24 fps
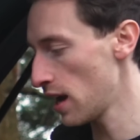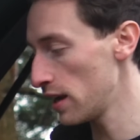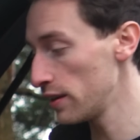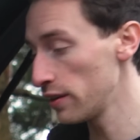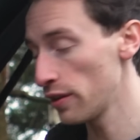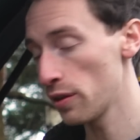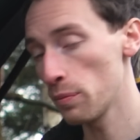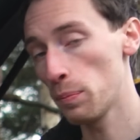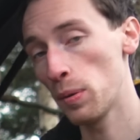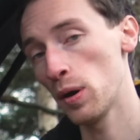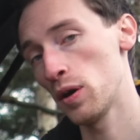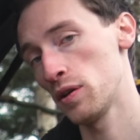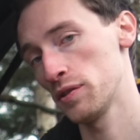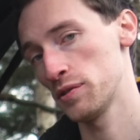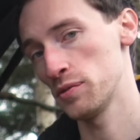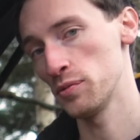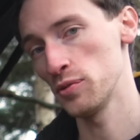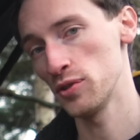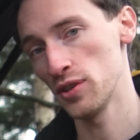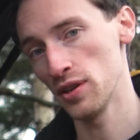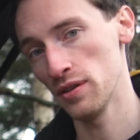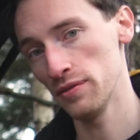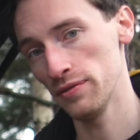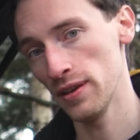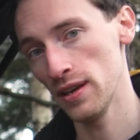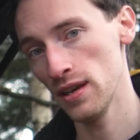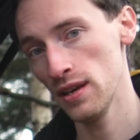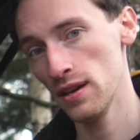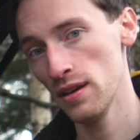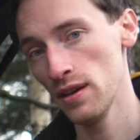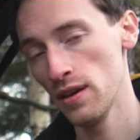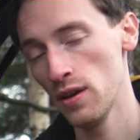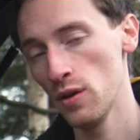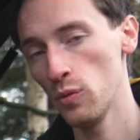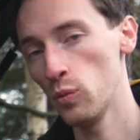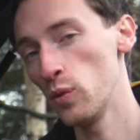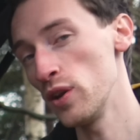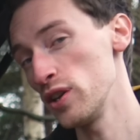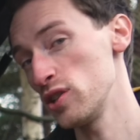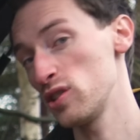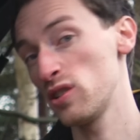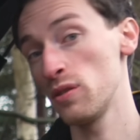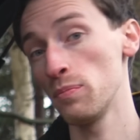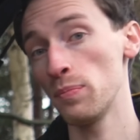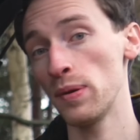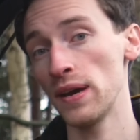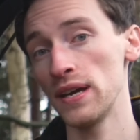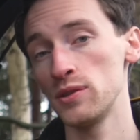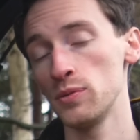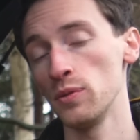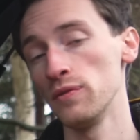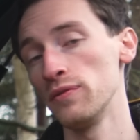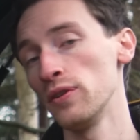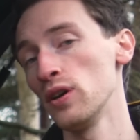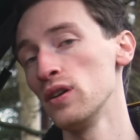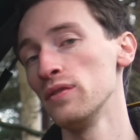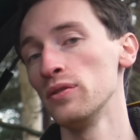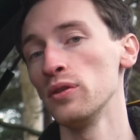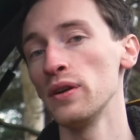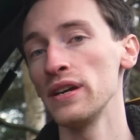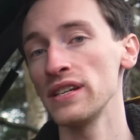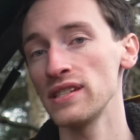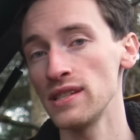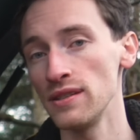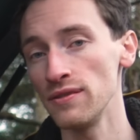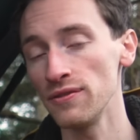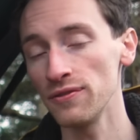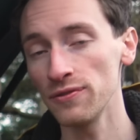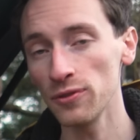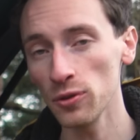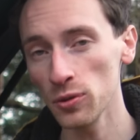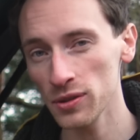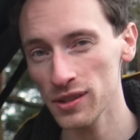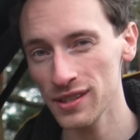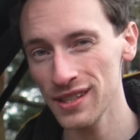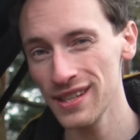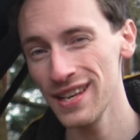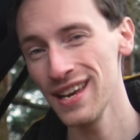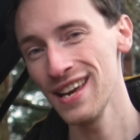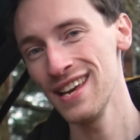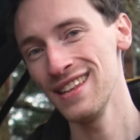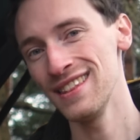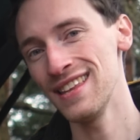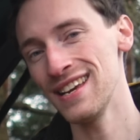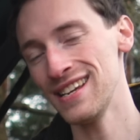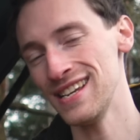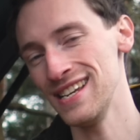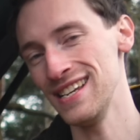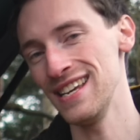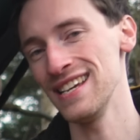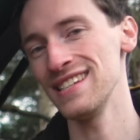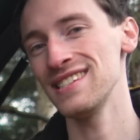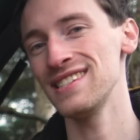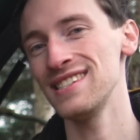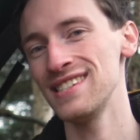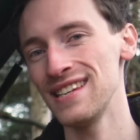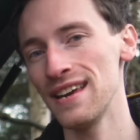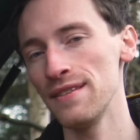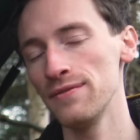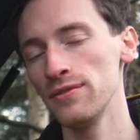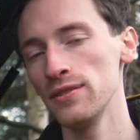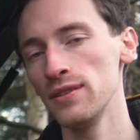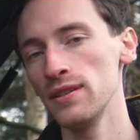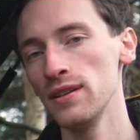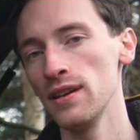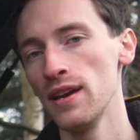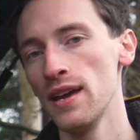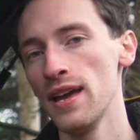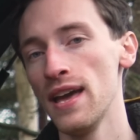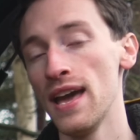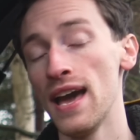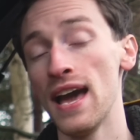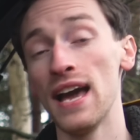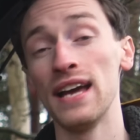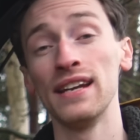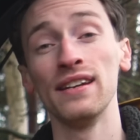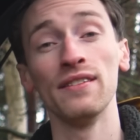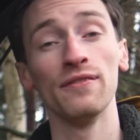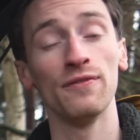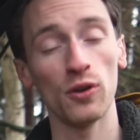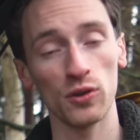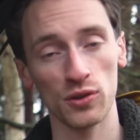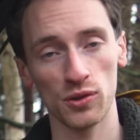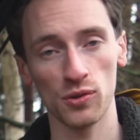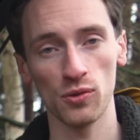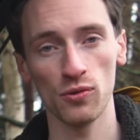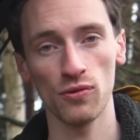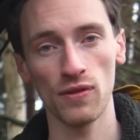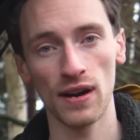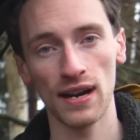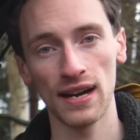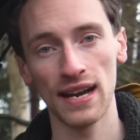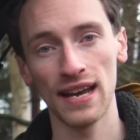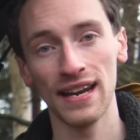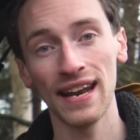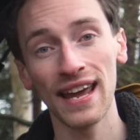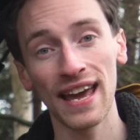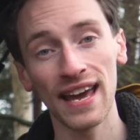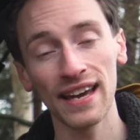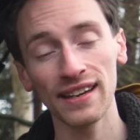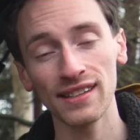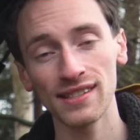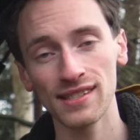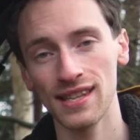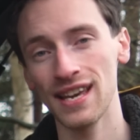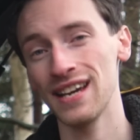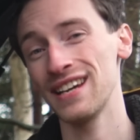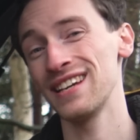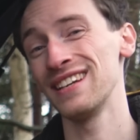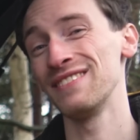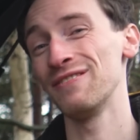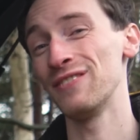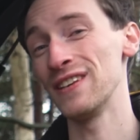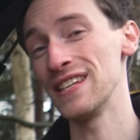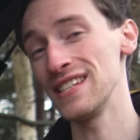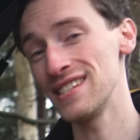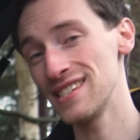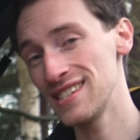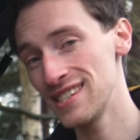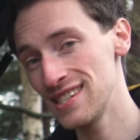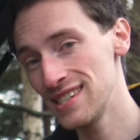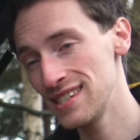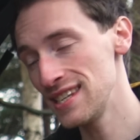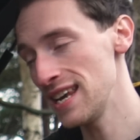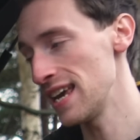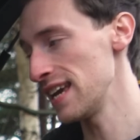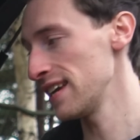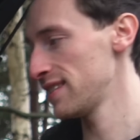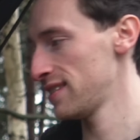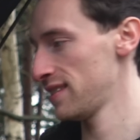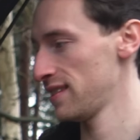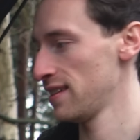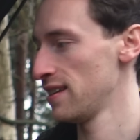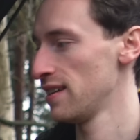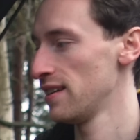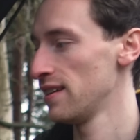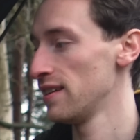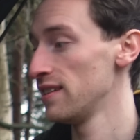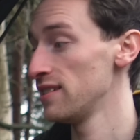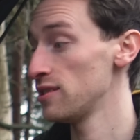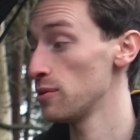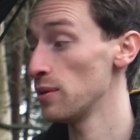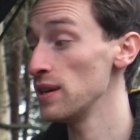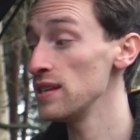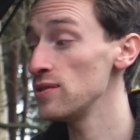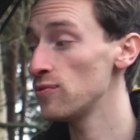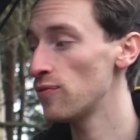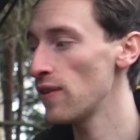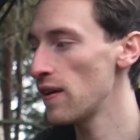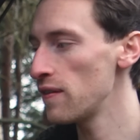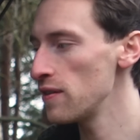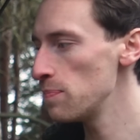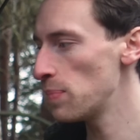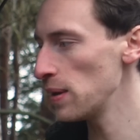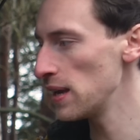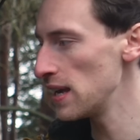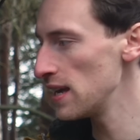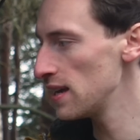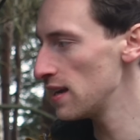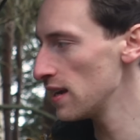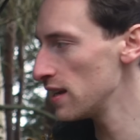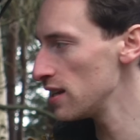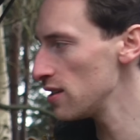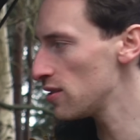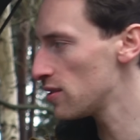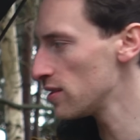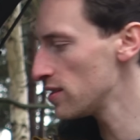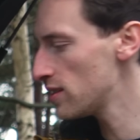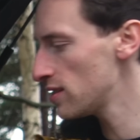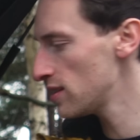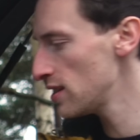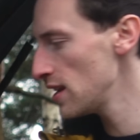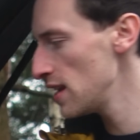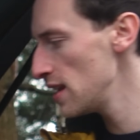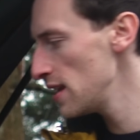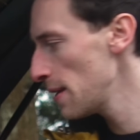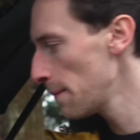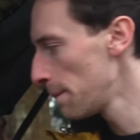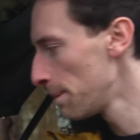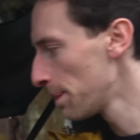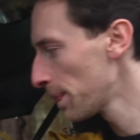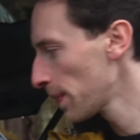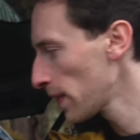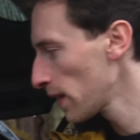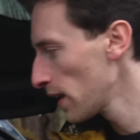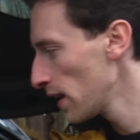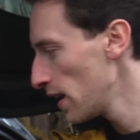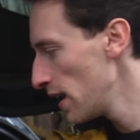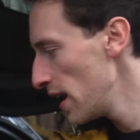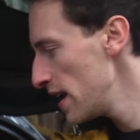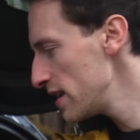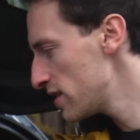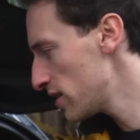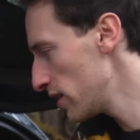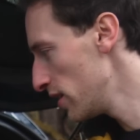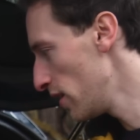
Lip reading: under the parcel shelf here, which compared to a Volvo XC40, that can get 7, and a Vauxhall Grandland X, that can fit 6. So it is very big, and you can see it's a